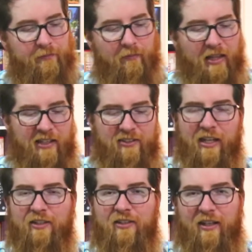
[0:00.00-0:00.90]
Cascadia
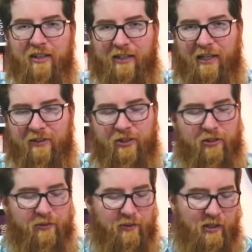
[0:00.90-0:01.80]
is kind of like that
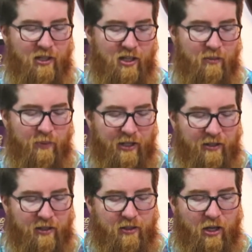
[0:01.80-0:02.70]
too, but
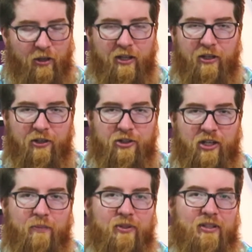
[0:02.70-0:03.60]
not only are you trying to
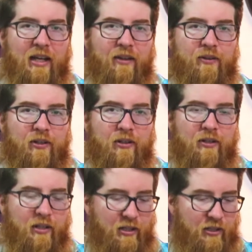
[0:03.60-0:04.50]
put together
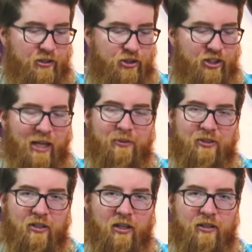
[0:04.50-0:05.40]
shapes and
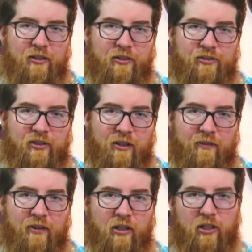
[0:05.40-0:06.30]
colors of
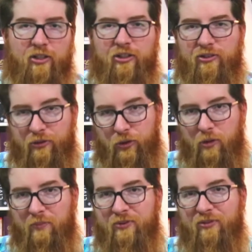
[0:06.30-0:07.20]
the largest
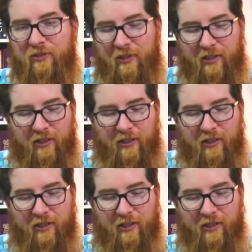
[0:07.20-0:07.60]
groups that